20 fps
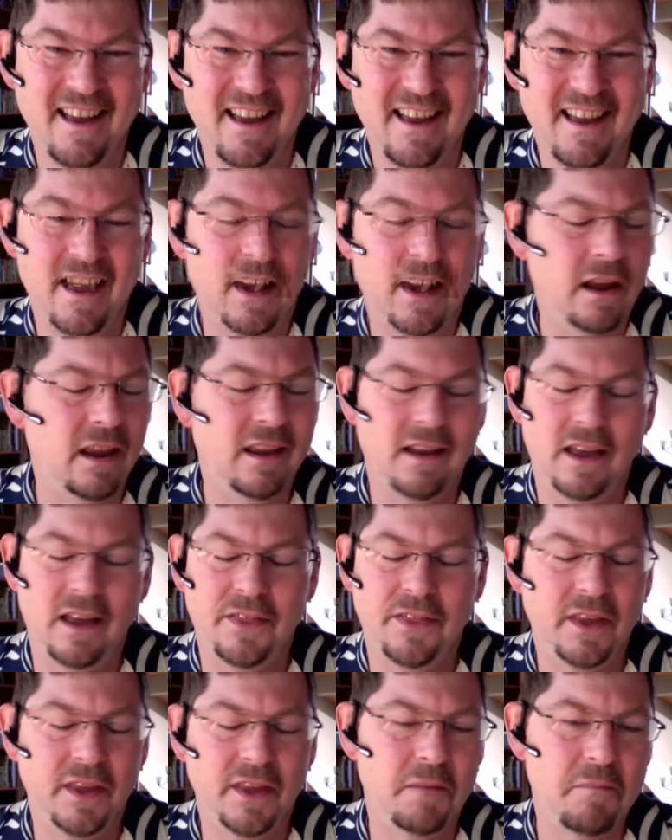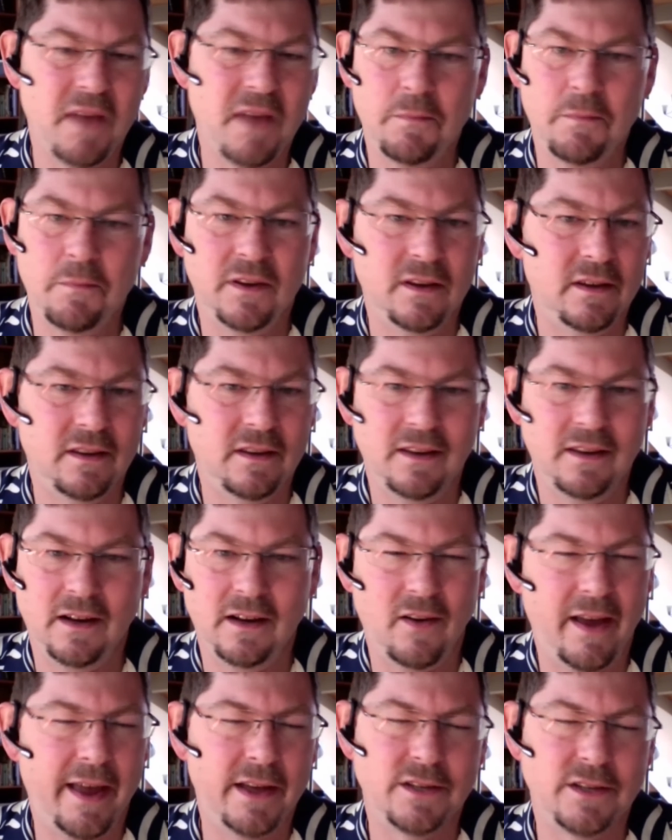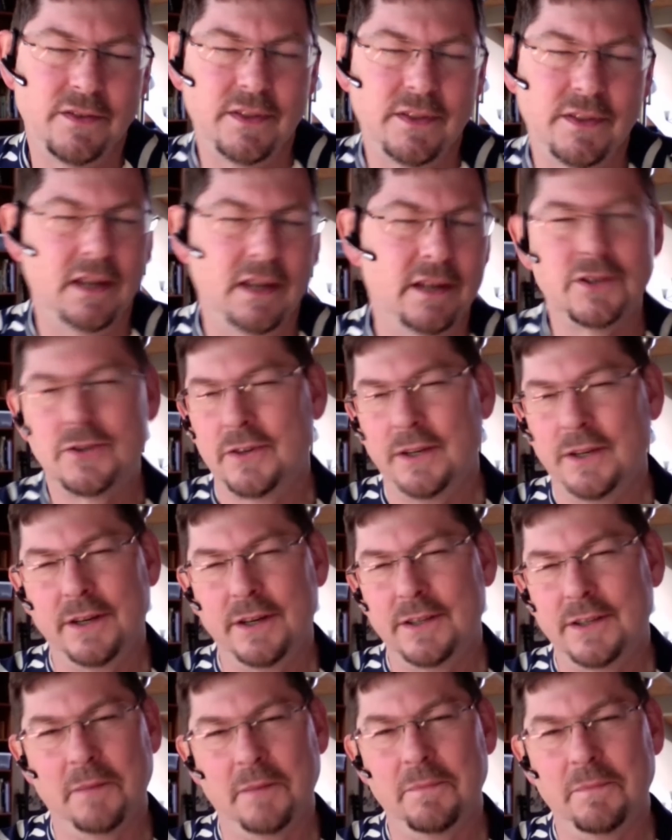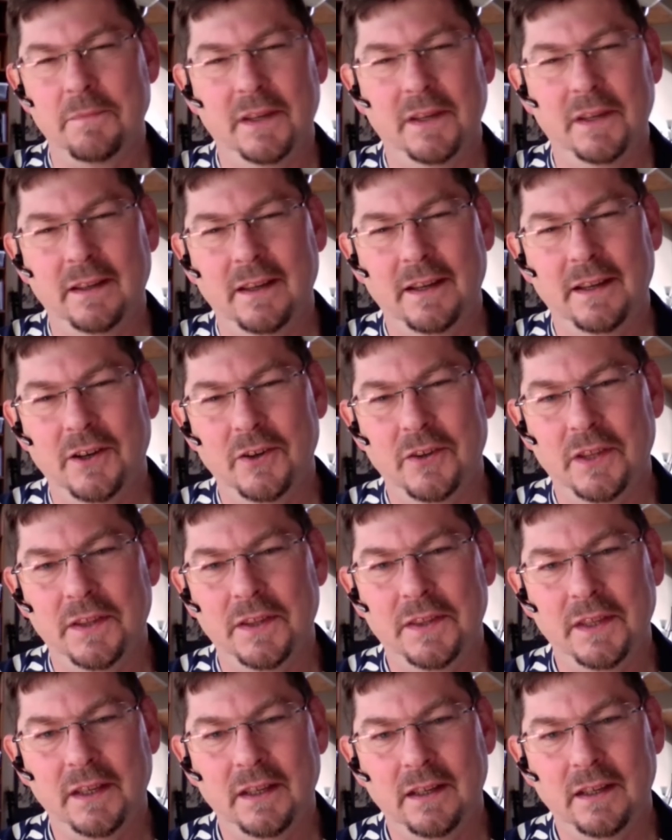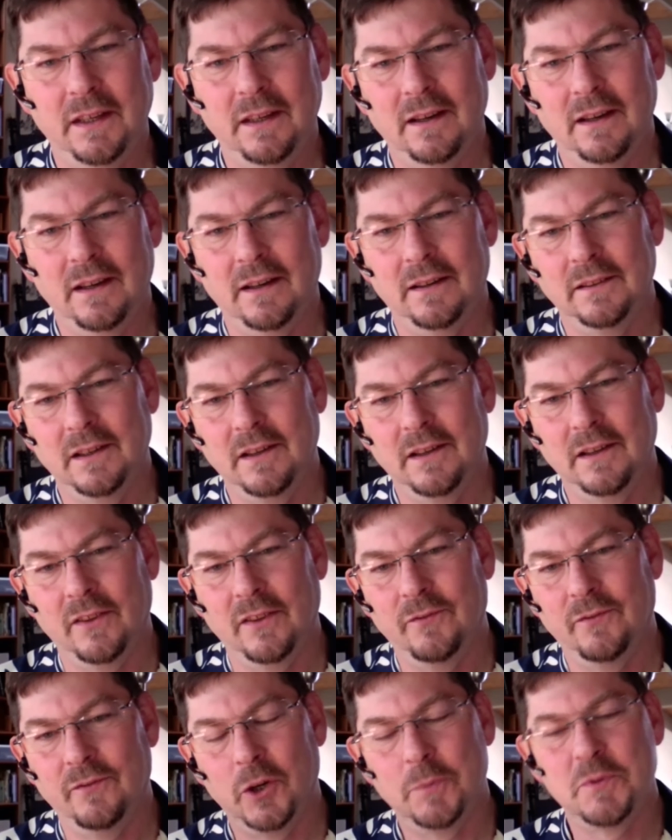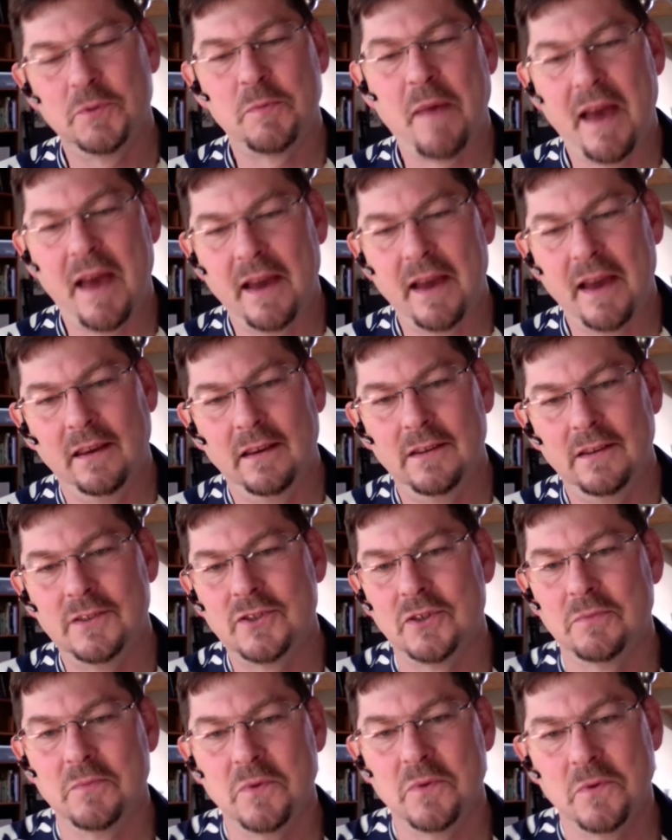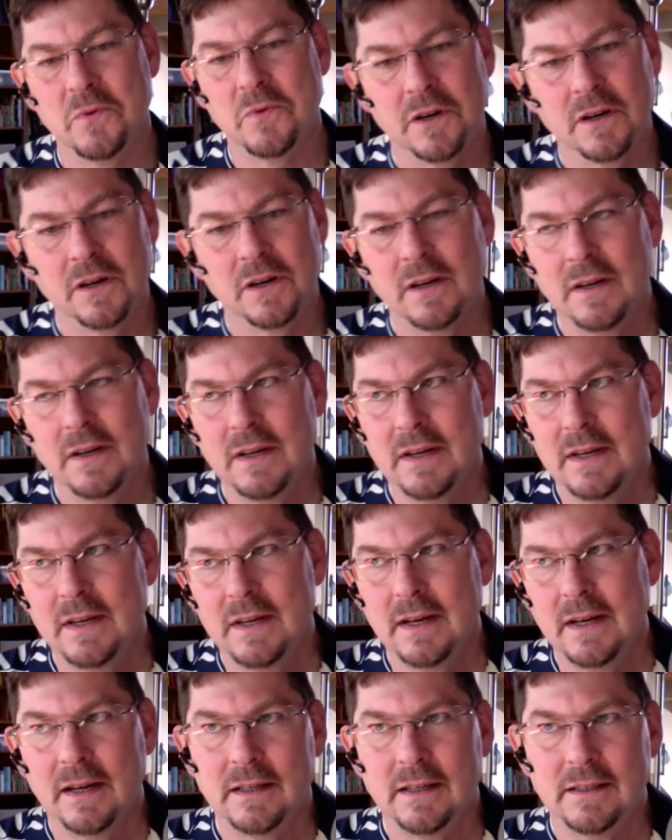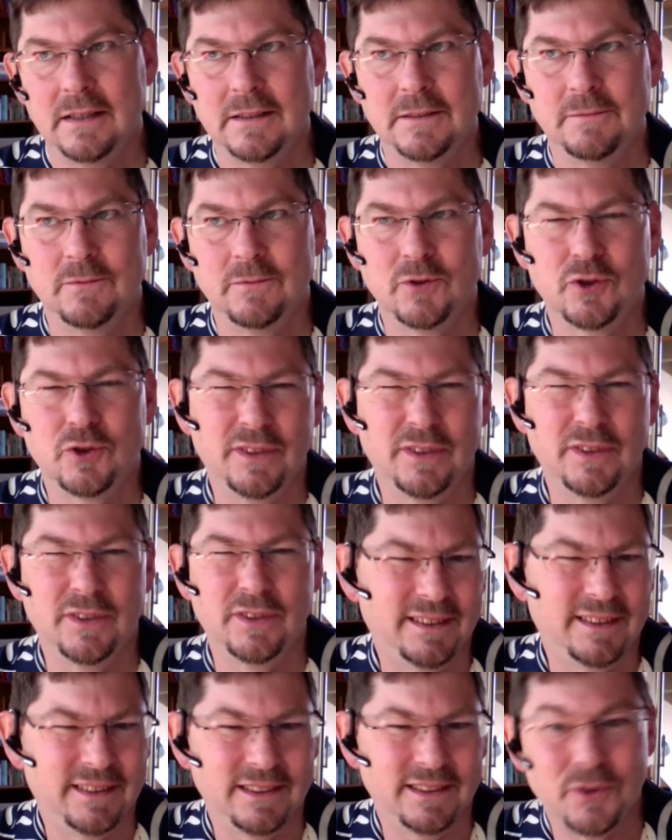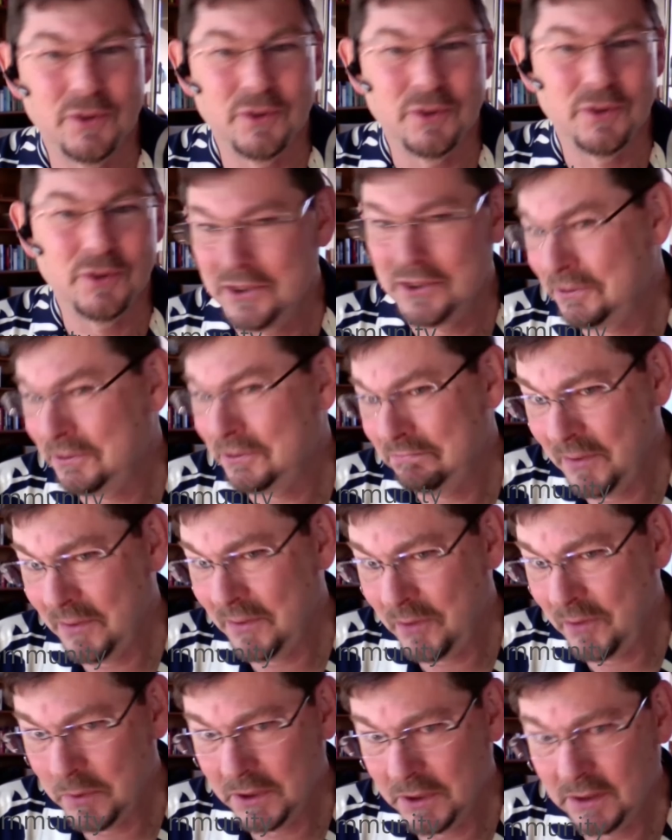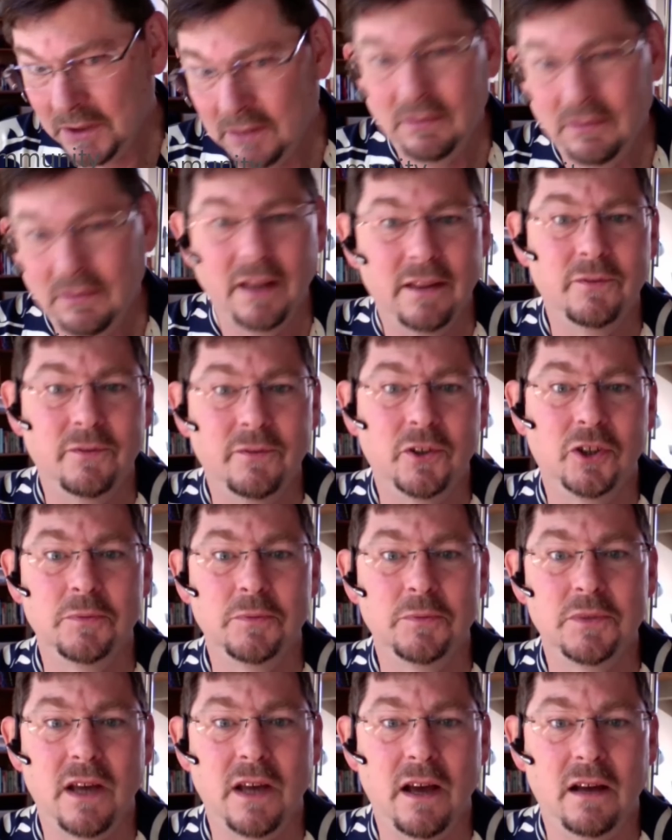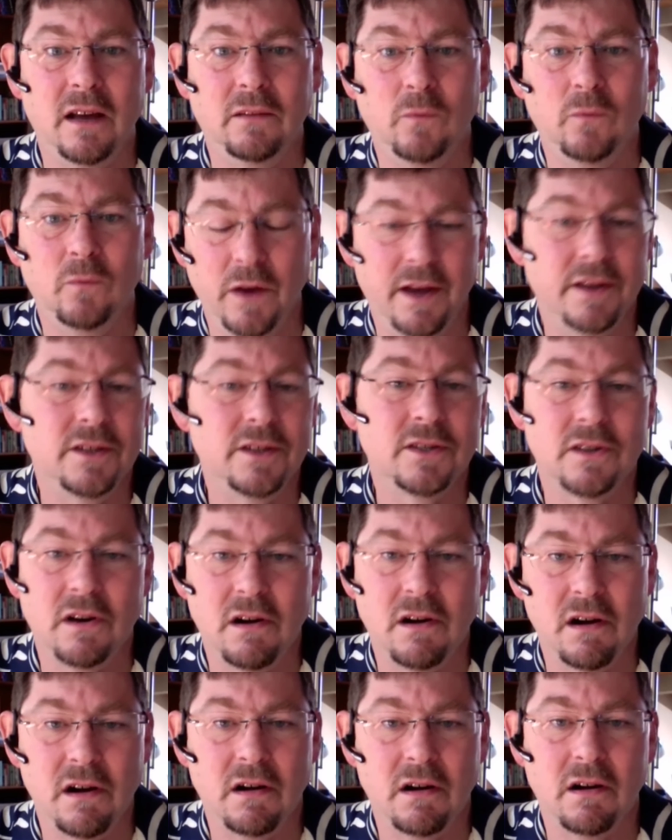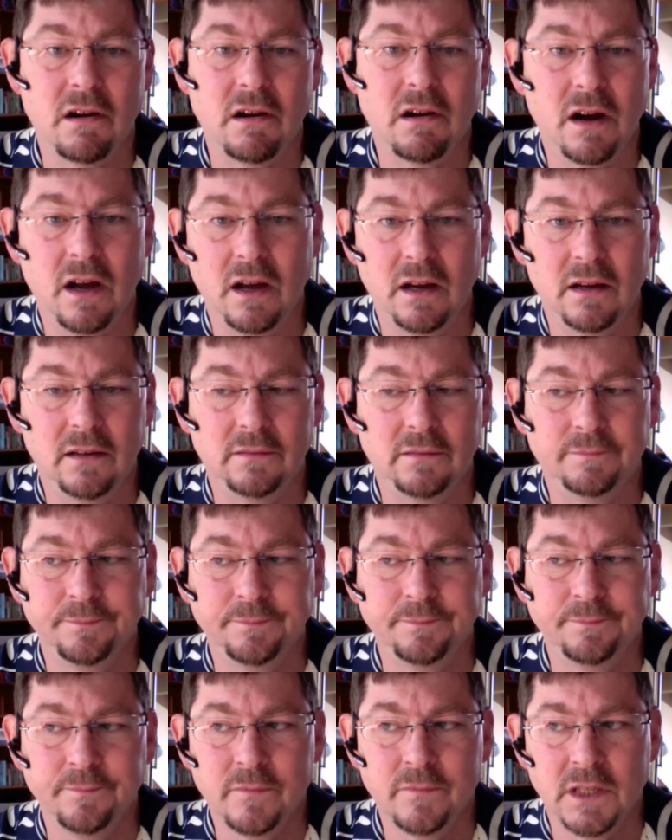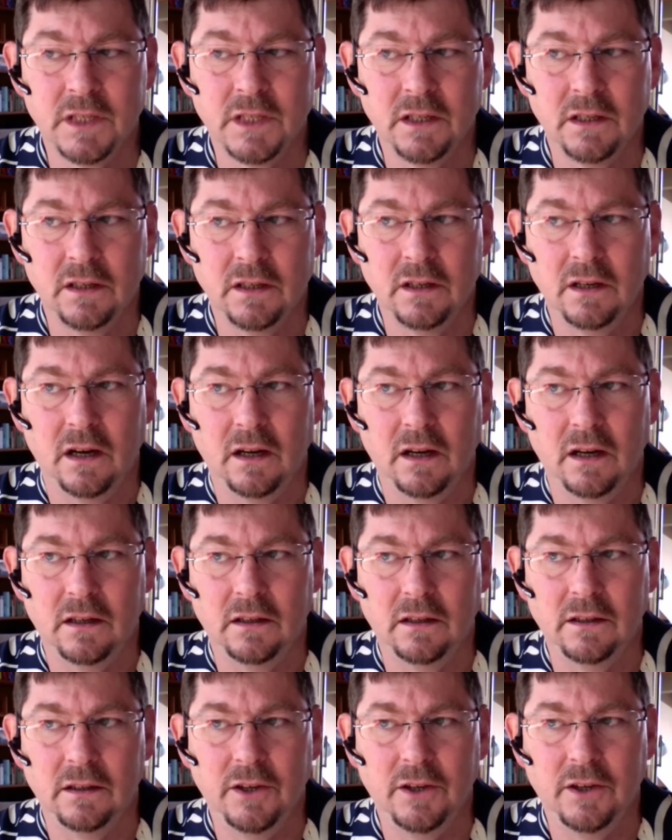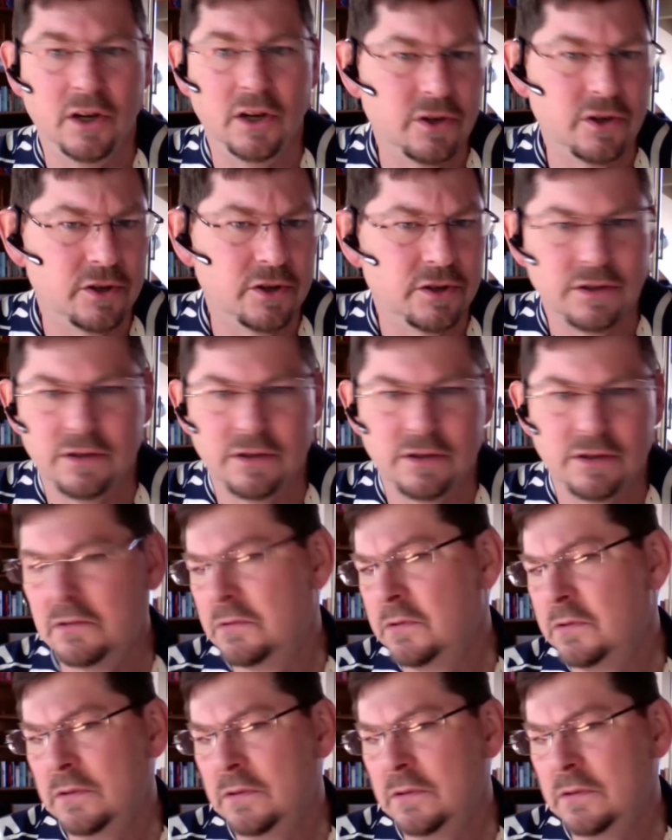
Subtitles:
And I think it may be, age of the industry or something, that the firms back east are more traditional, if you will, and the firms out west are younger,